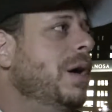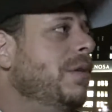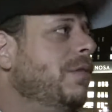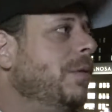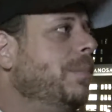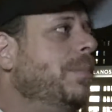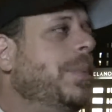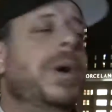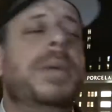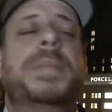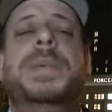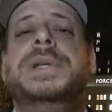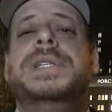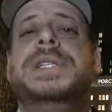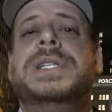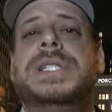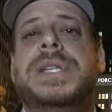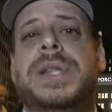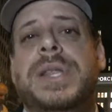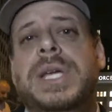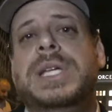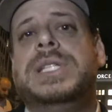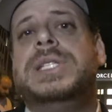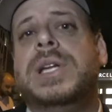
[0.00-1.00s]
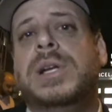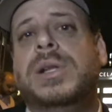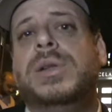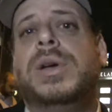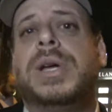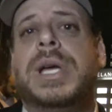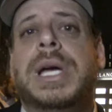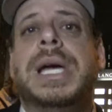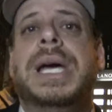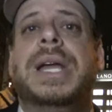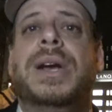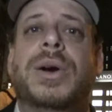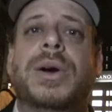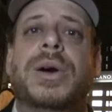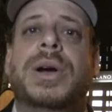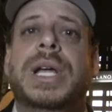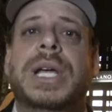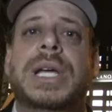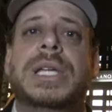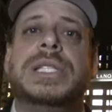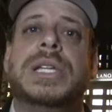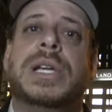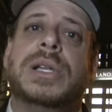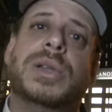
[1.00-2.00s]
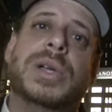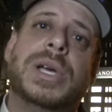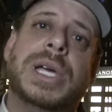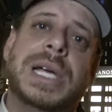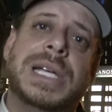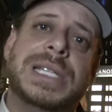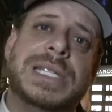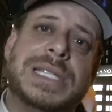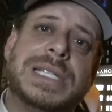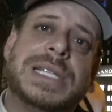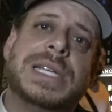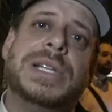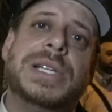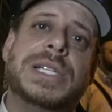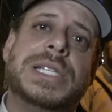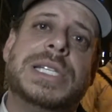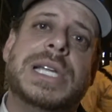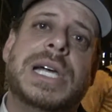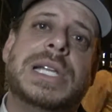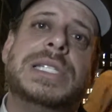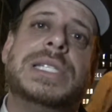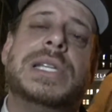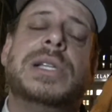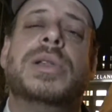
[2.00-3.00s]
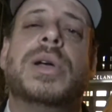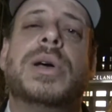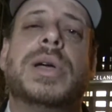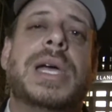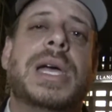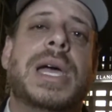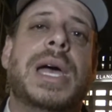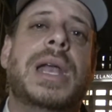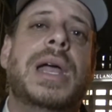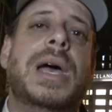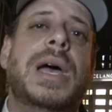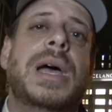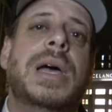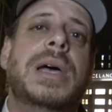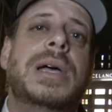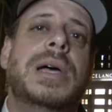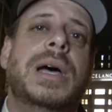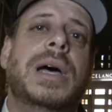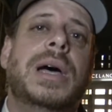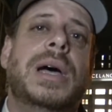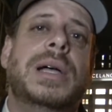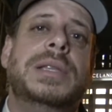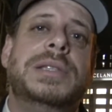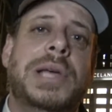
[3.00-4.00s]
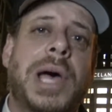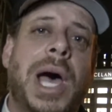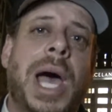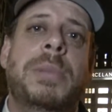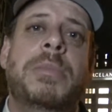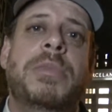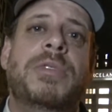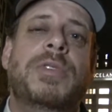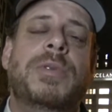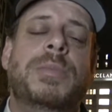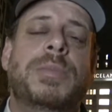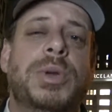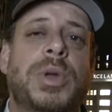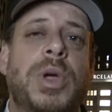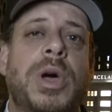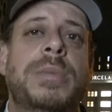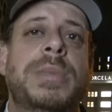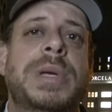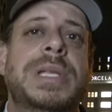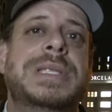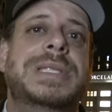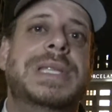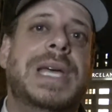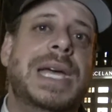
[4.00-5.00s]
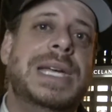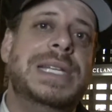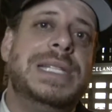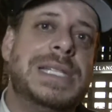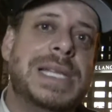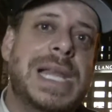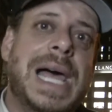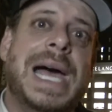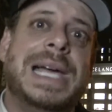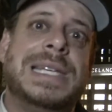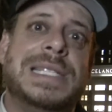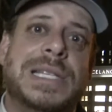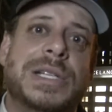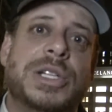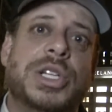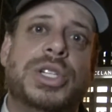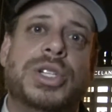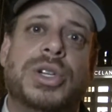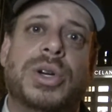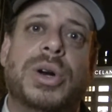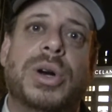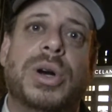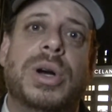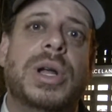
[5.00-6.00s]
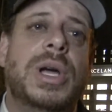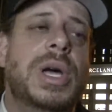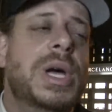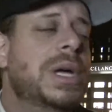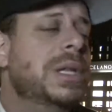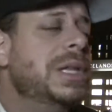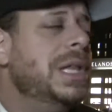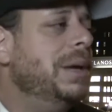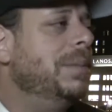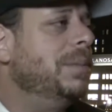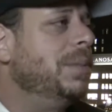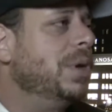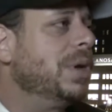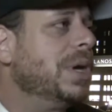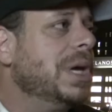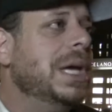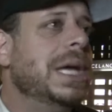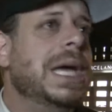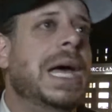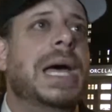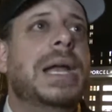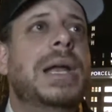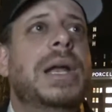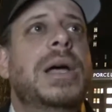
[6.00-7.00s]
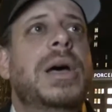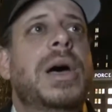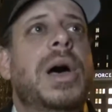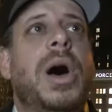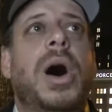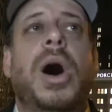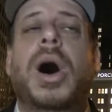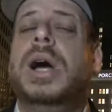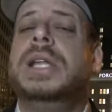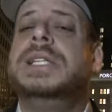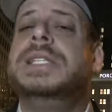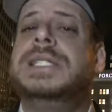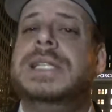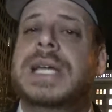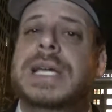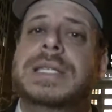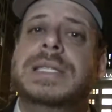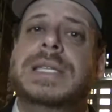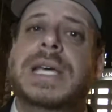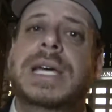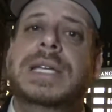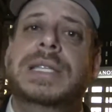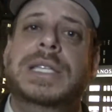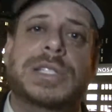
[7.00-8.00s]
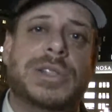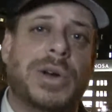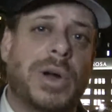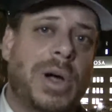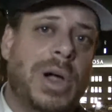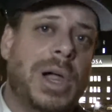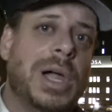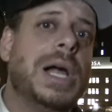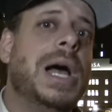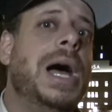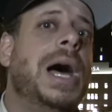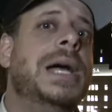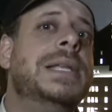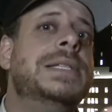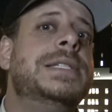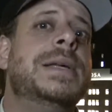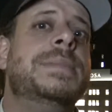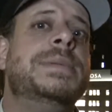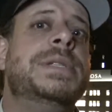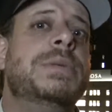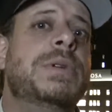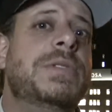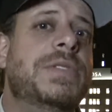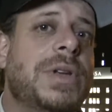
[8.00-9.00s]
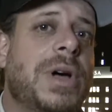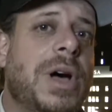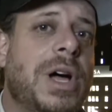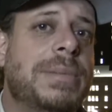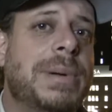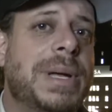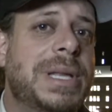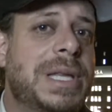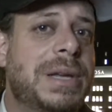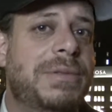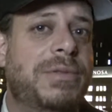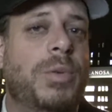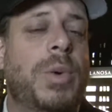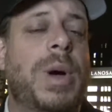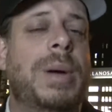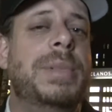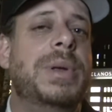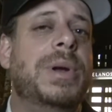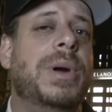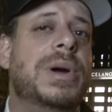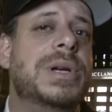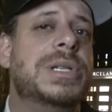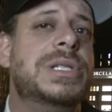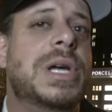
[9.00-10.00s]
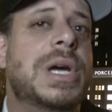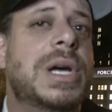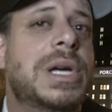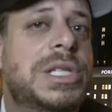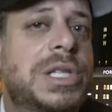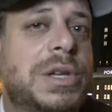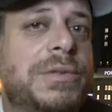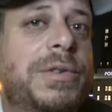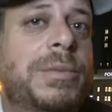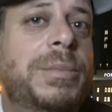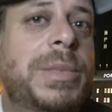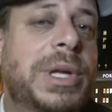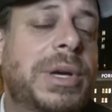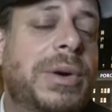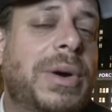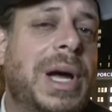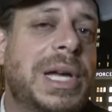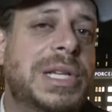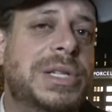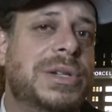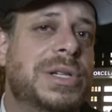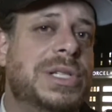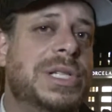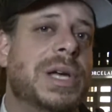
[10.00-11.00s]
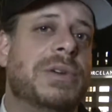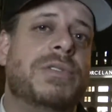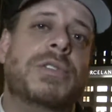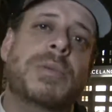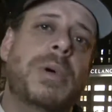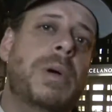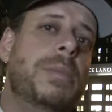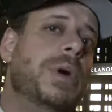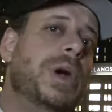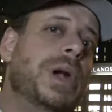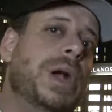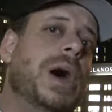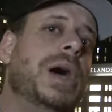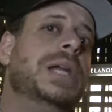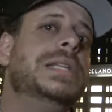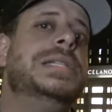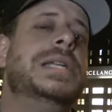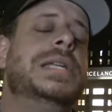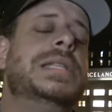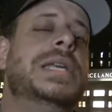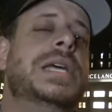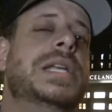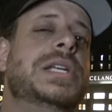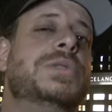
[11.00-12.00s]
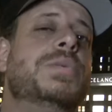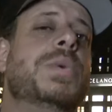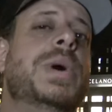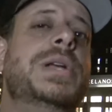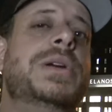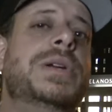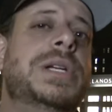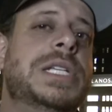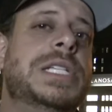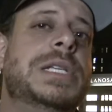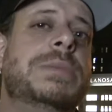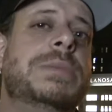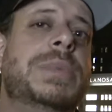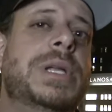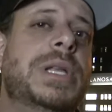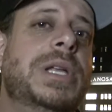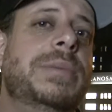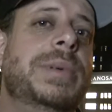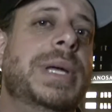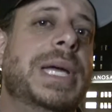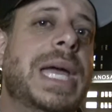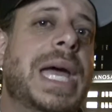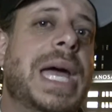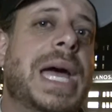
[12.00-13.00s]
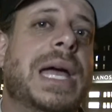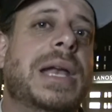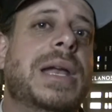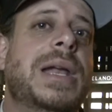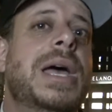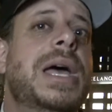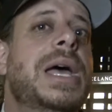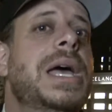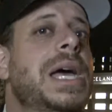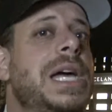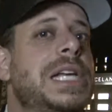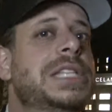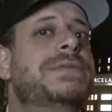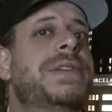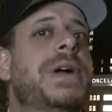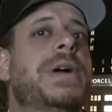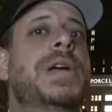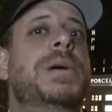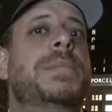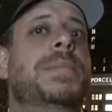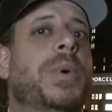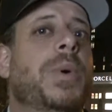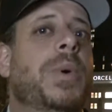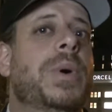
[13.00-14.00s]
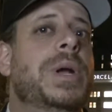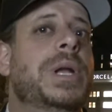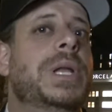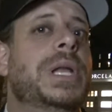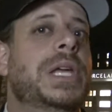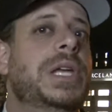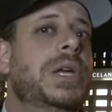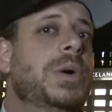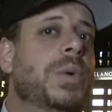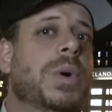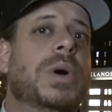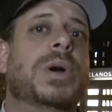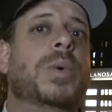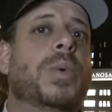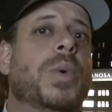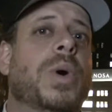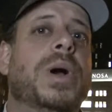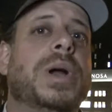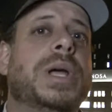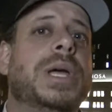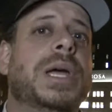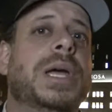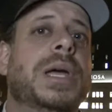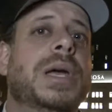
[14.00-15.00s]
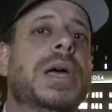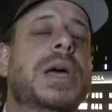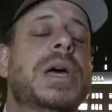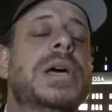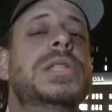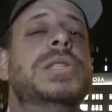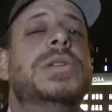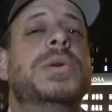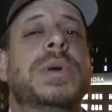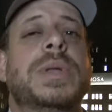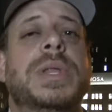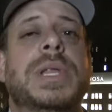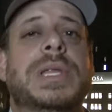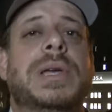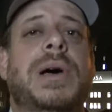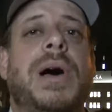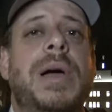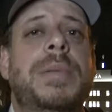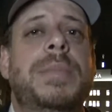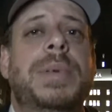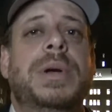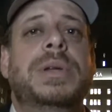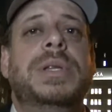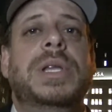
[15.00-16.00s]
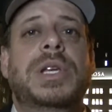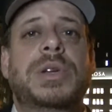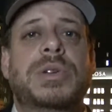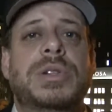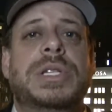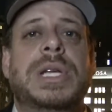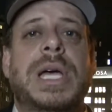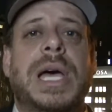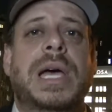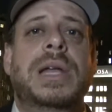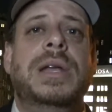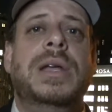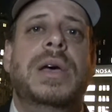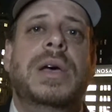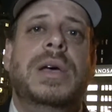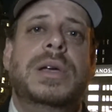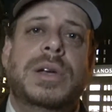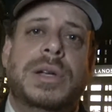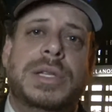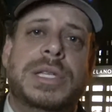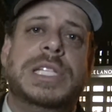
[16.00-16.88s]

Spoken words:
For purposes of this, they're looking at earnings, they're looking at skill sets, they're looking at time of employment, dates last insured, they're looking at onset date. These are all concepts that we've talked about in different webinars, so familiarize yourself. Remember, an onset date is when your disability began. It's very important that you weren't working during the time period that you said your